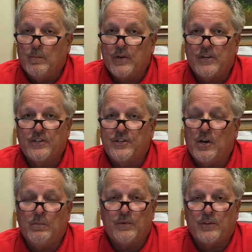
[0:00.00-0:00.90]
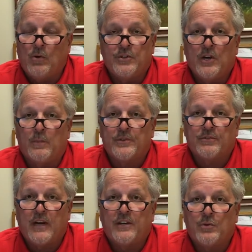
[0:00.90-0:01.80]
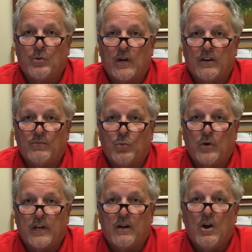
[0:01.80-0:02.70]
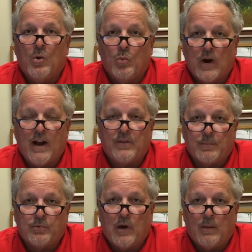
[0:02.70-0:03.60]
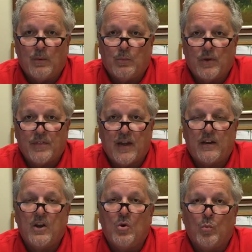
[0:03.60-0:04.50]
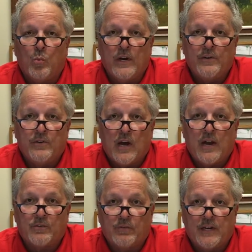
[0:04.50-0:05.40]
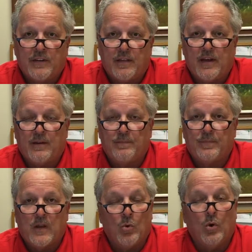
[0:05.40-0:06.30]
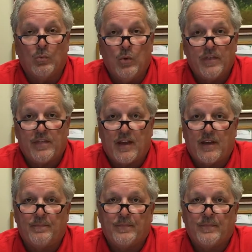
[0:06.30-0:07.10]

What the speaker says: But just don't jump straight into a letter of warning. We're having a problem with that. We do not agree to that or with that.